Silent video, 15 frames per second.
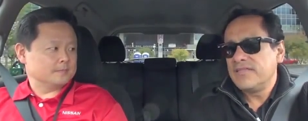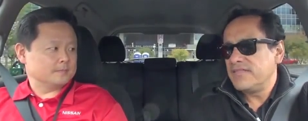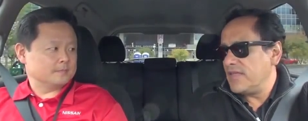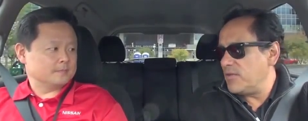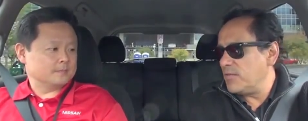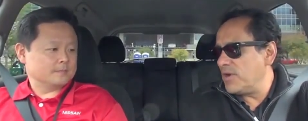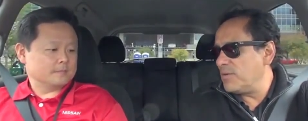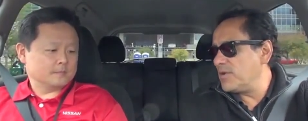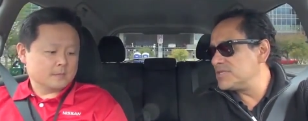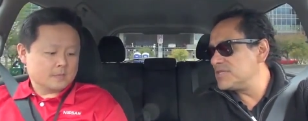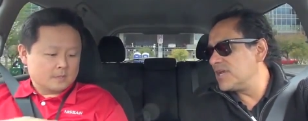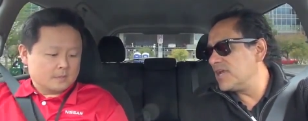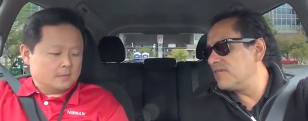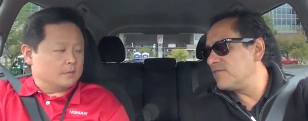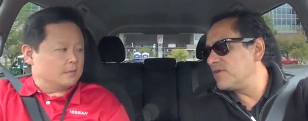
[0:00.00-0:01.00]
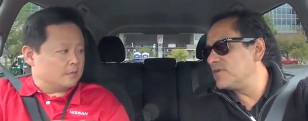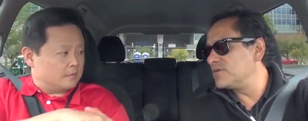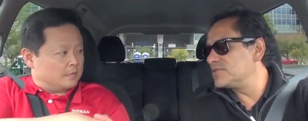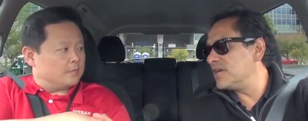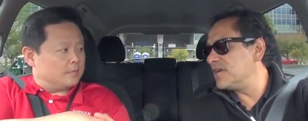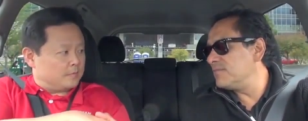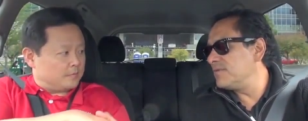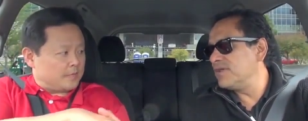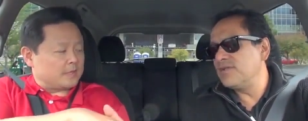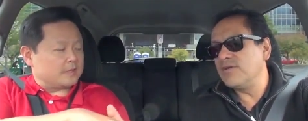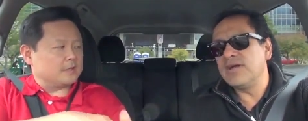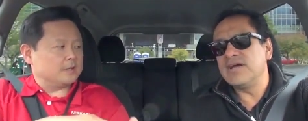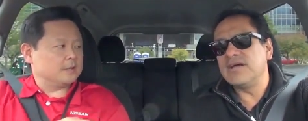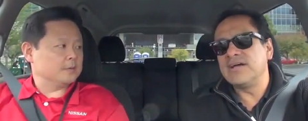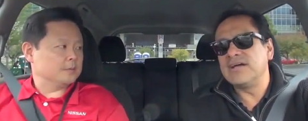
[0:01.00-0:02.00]
Speaker 1: thank you very much again for your time. Thank it
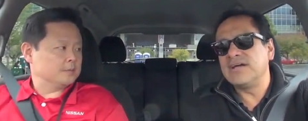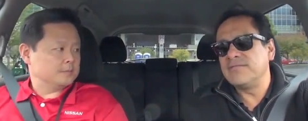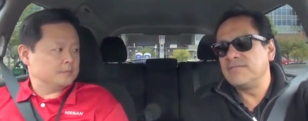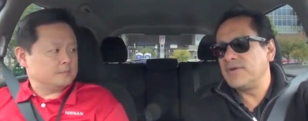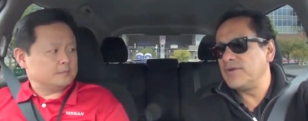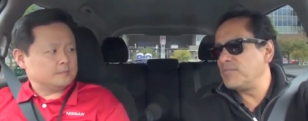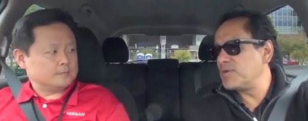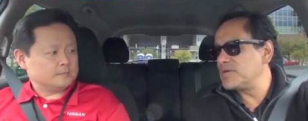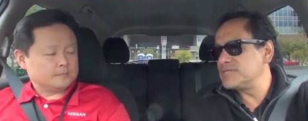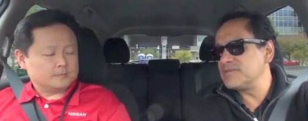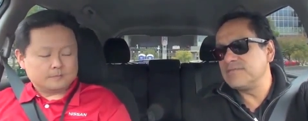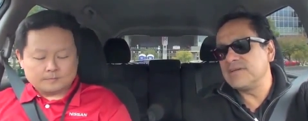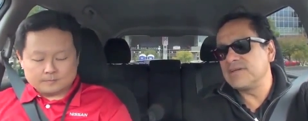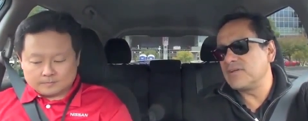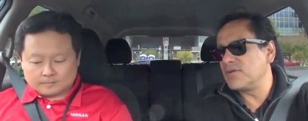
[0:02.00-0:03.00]
uh, very impressive. Uh,